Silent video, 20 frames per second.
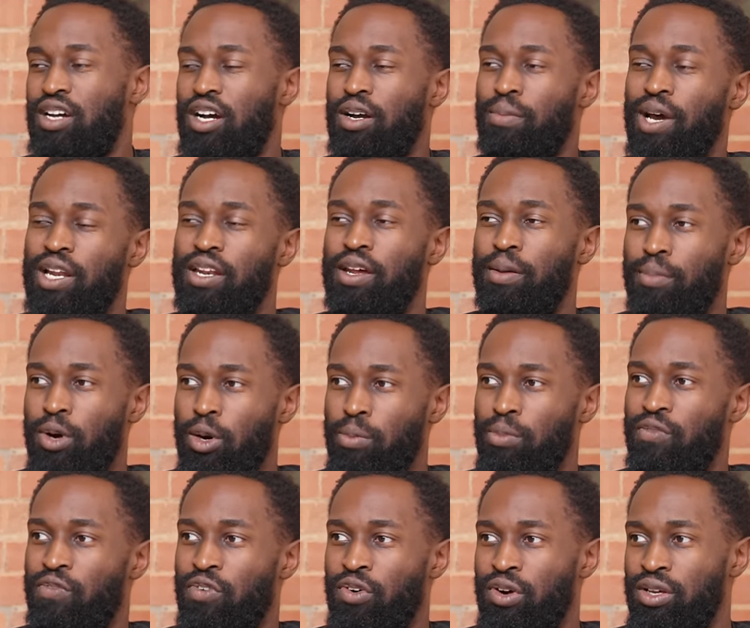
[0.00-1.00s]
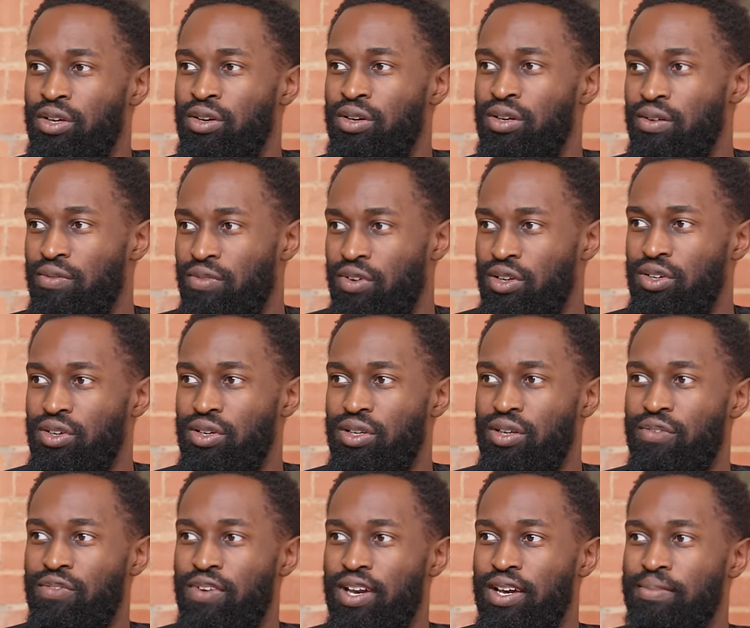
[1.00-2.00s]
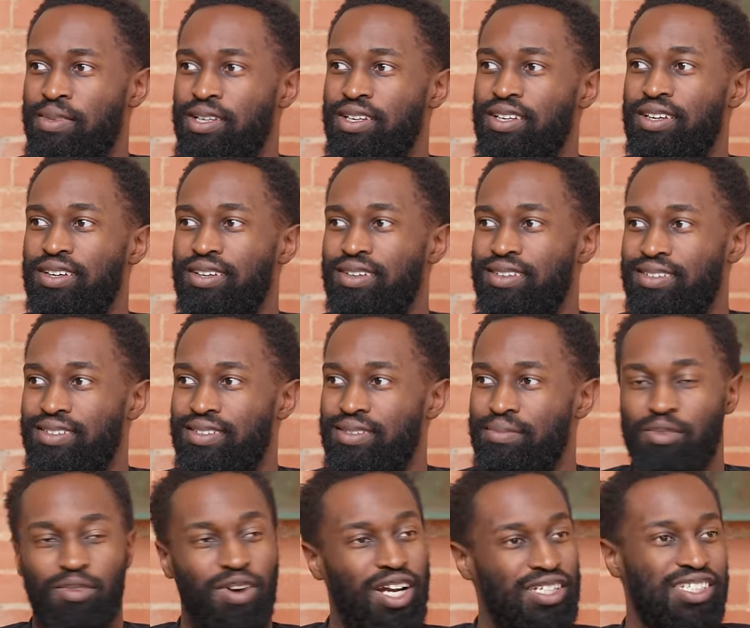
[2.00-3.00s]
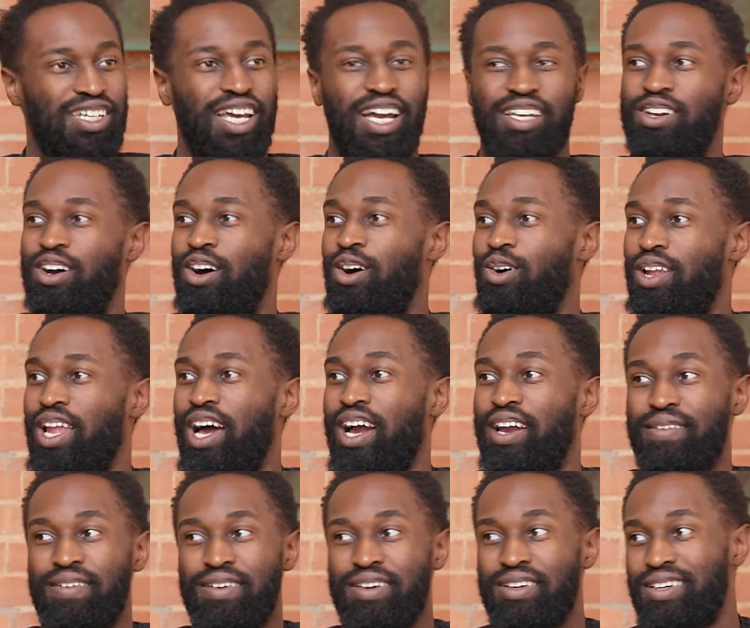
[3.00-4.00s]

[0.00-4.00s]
Talk about that moment for you and your family. Man, it was, your whole life.